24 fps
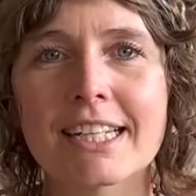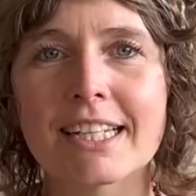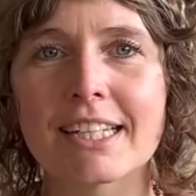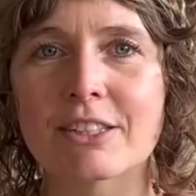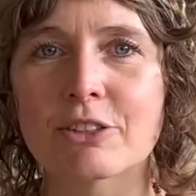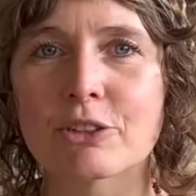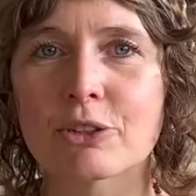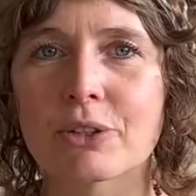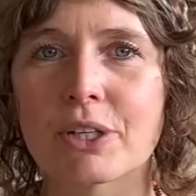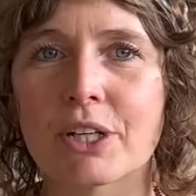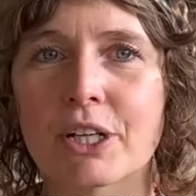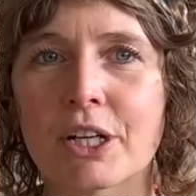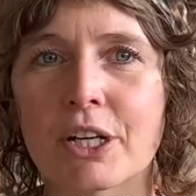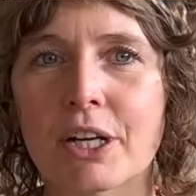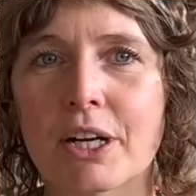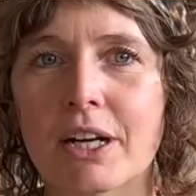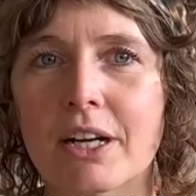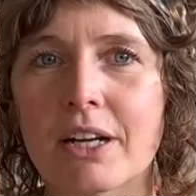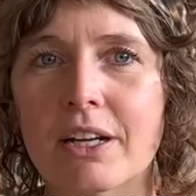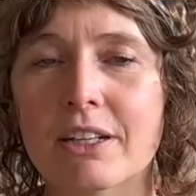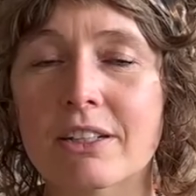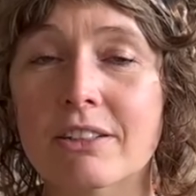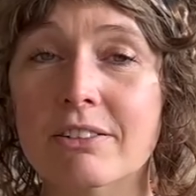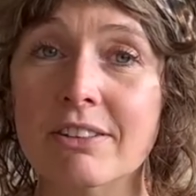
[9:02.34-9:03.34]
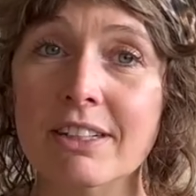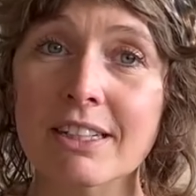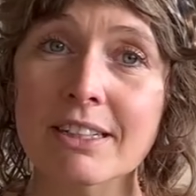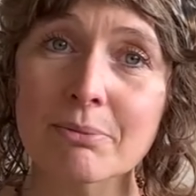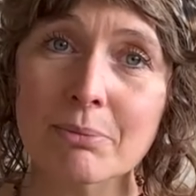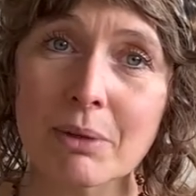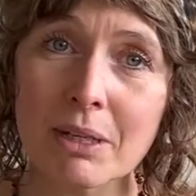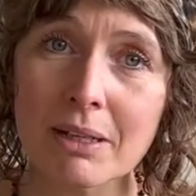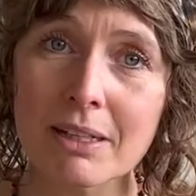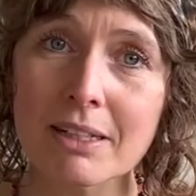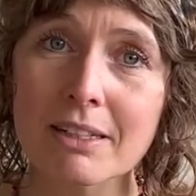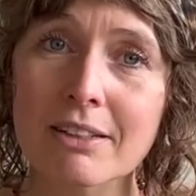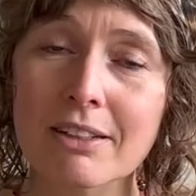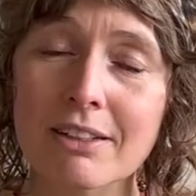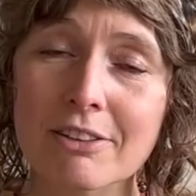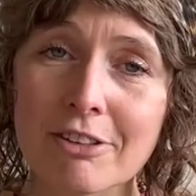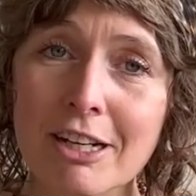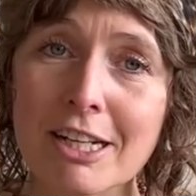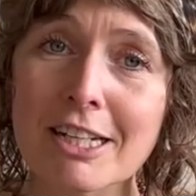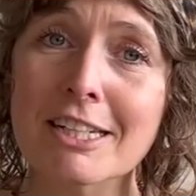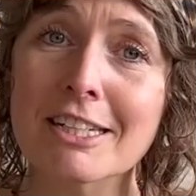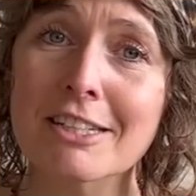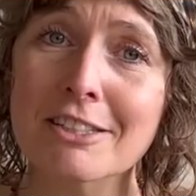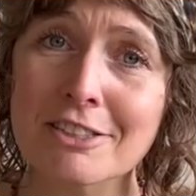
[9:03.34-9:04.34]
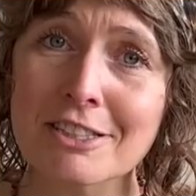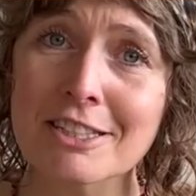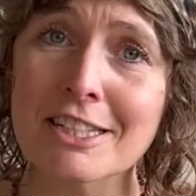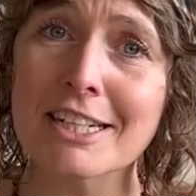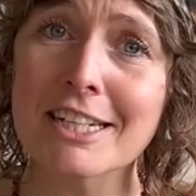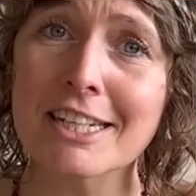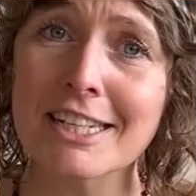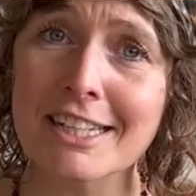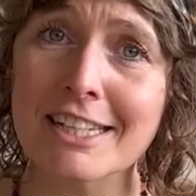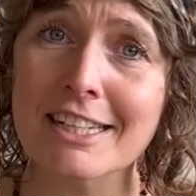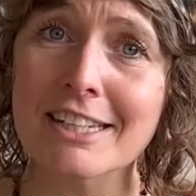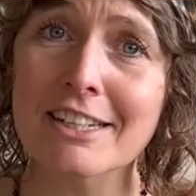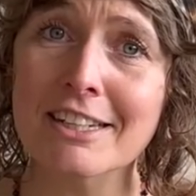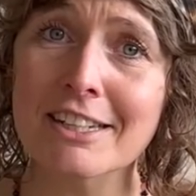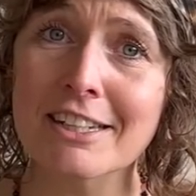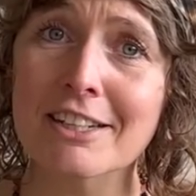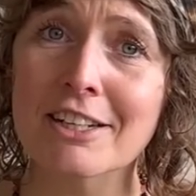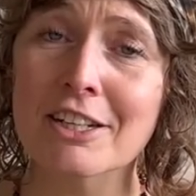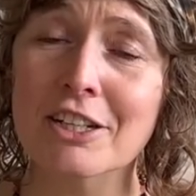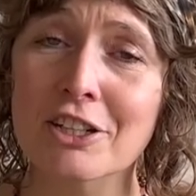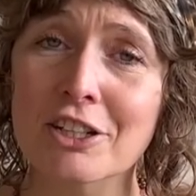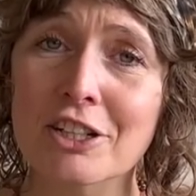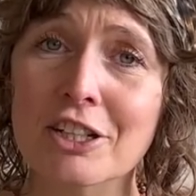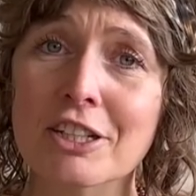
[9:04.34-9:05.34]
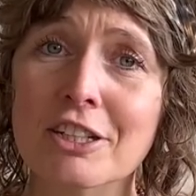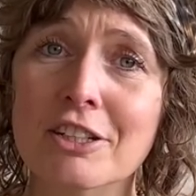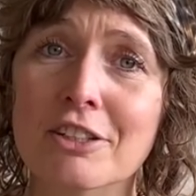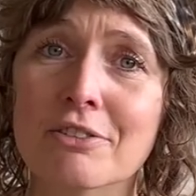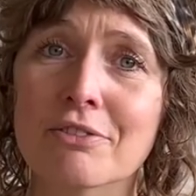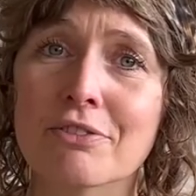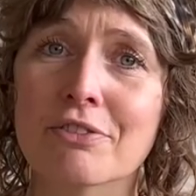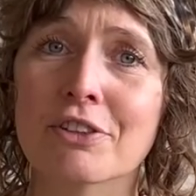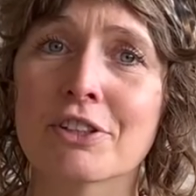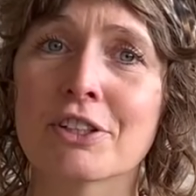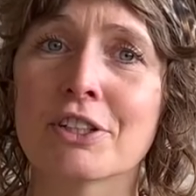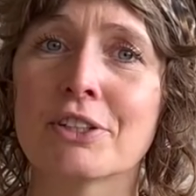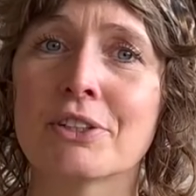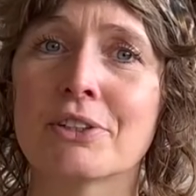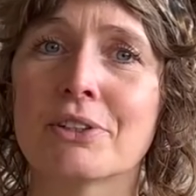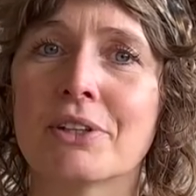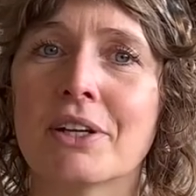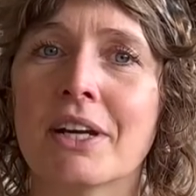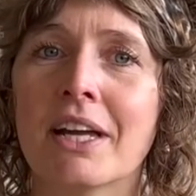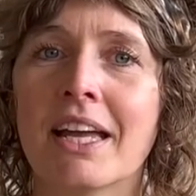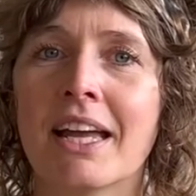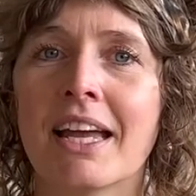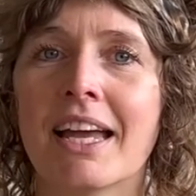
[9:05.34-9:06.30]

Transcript: it to her, Granny is knitting a cardigan for you.